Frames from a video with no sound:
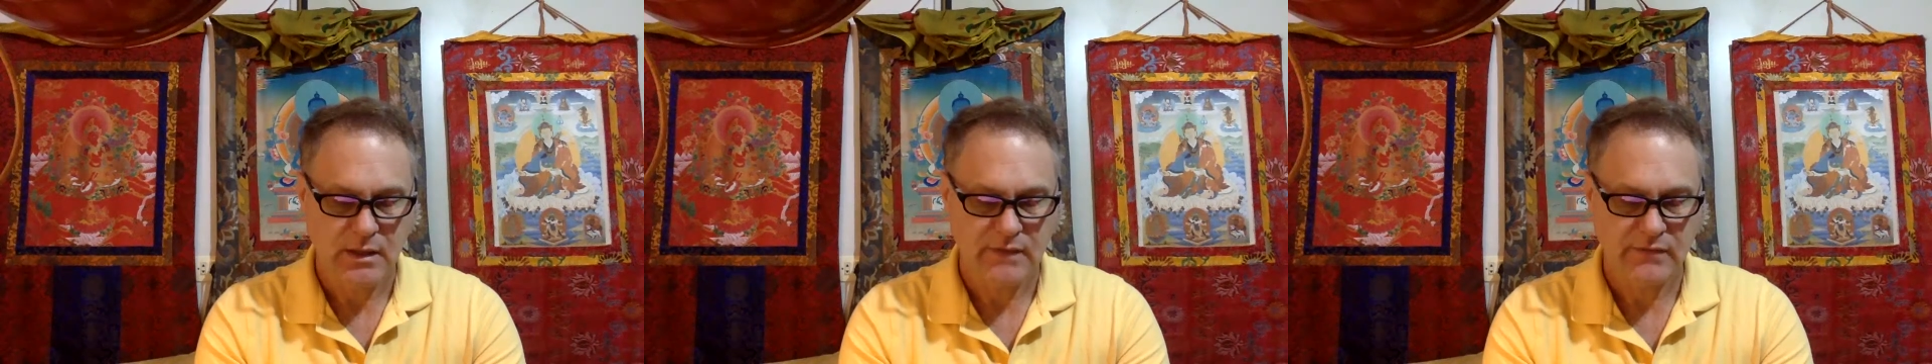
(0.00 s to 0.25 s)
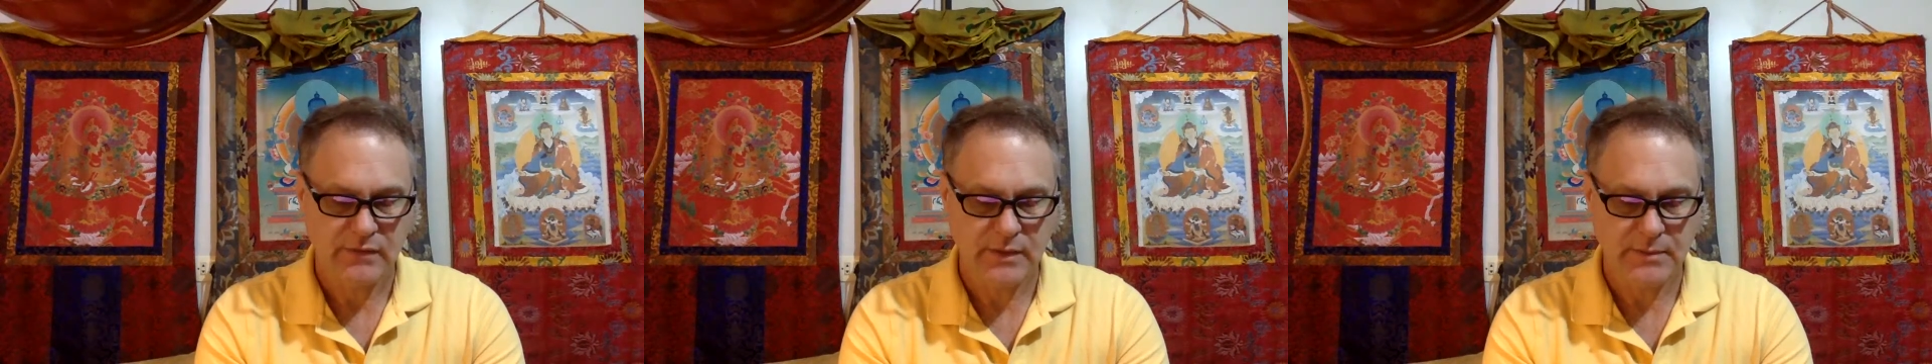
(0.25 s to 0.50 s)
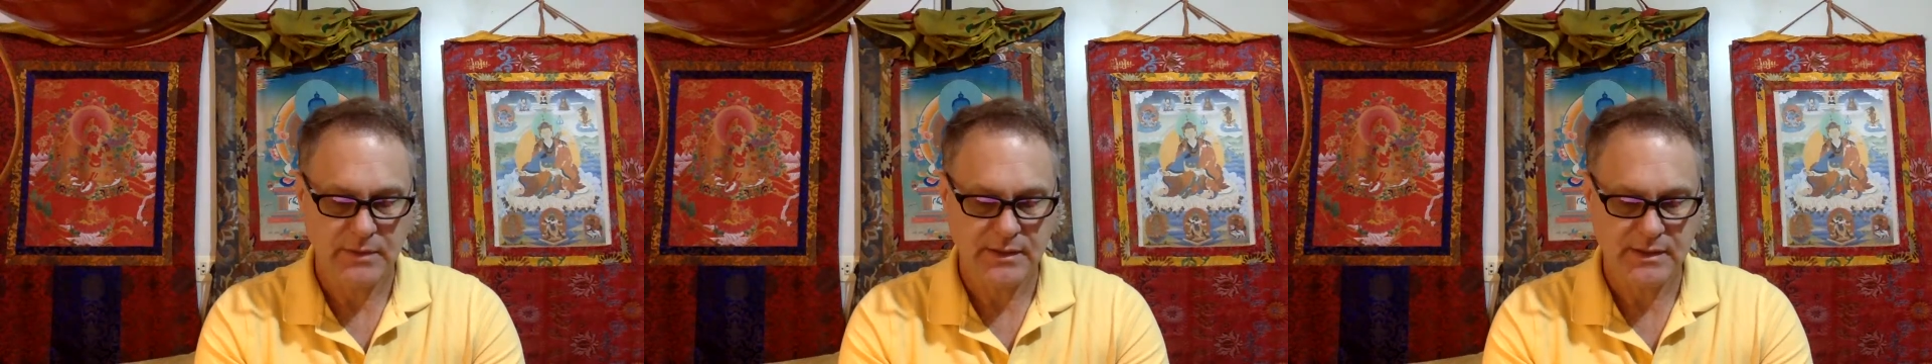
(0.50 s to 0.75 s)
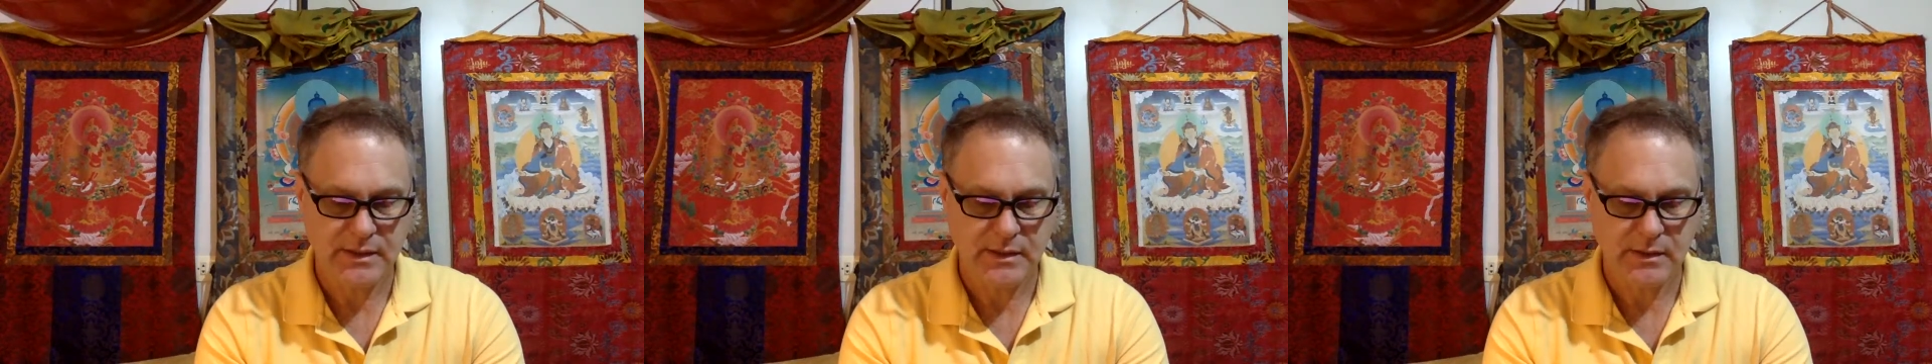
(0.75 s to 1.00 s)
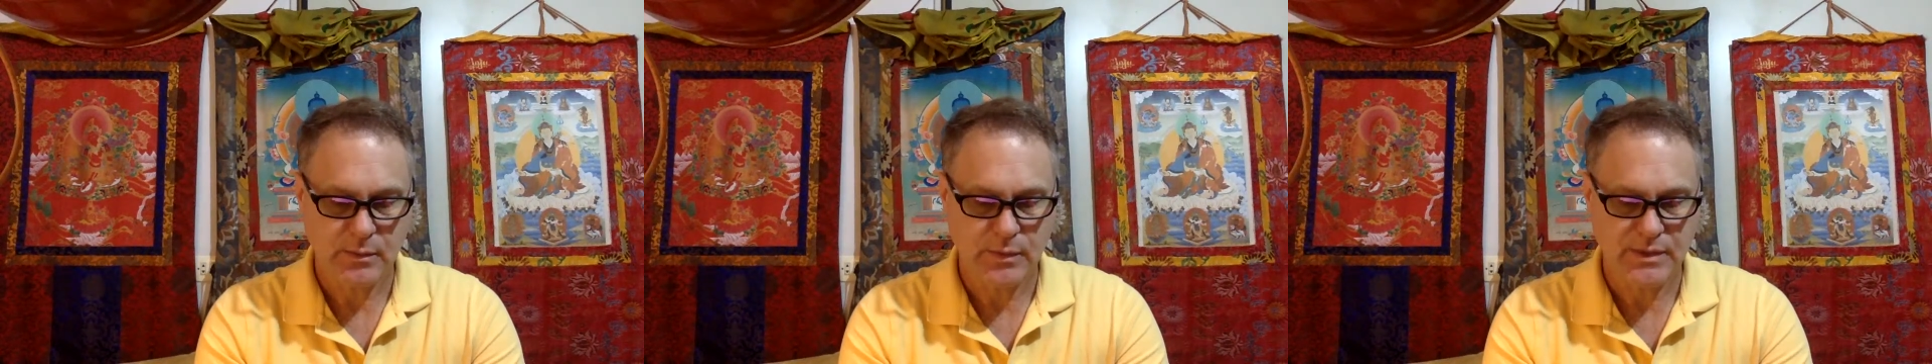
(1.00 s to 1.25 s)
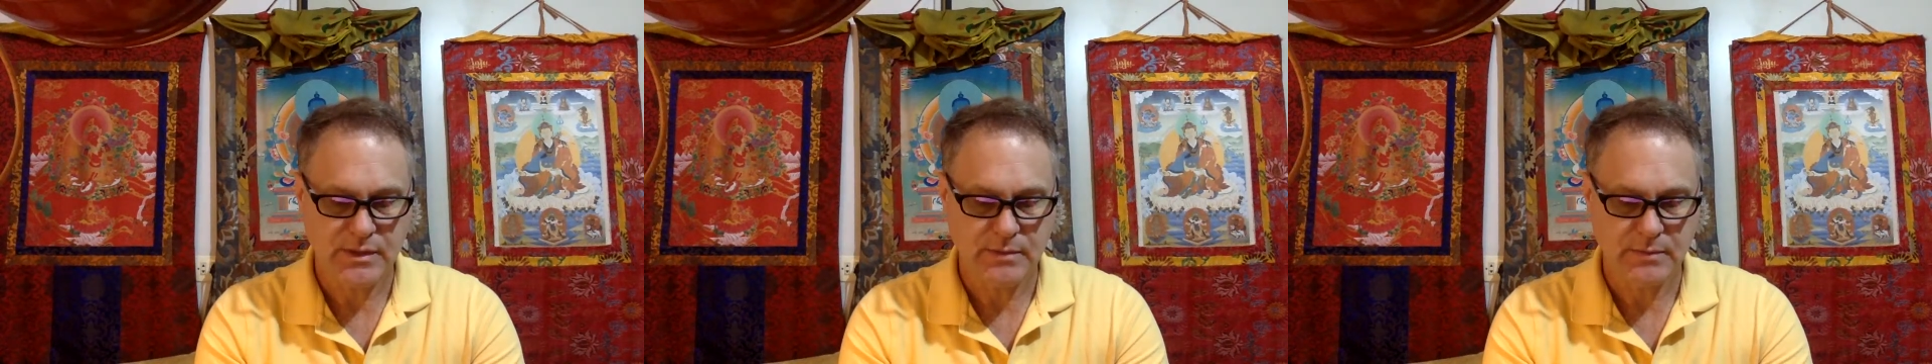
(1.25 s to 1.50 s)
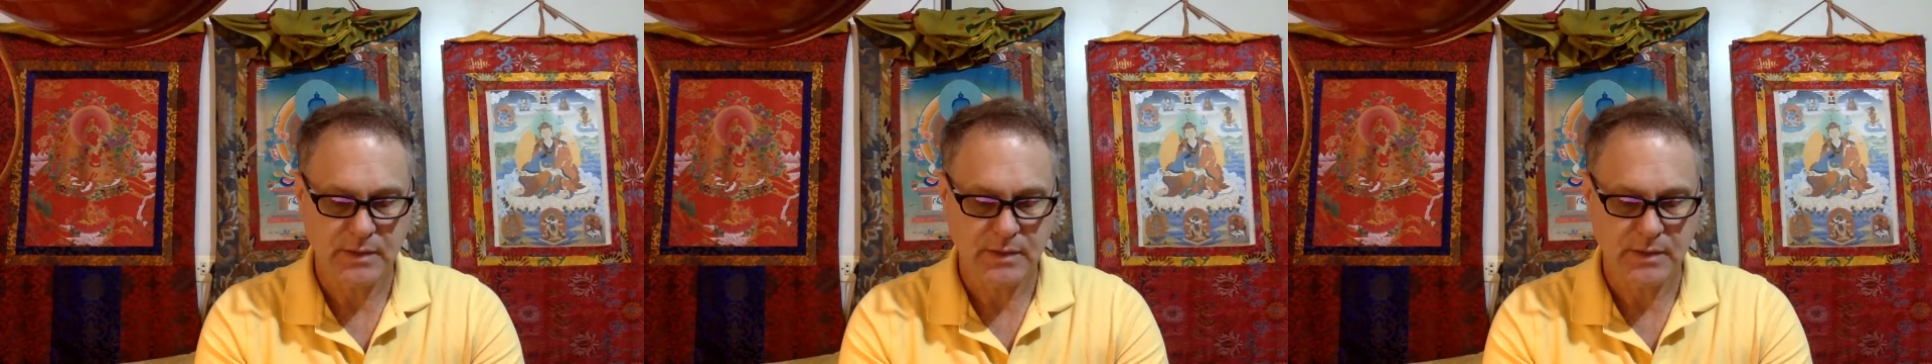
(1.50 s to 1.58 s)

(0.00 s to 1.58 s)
of limitless wisdom,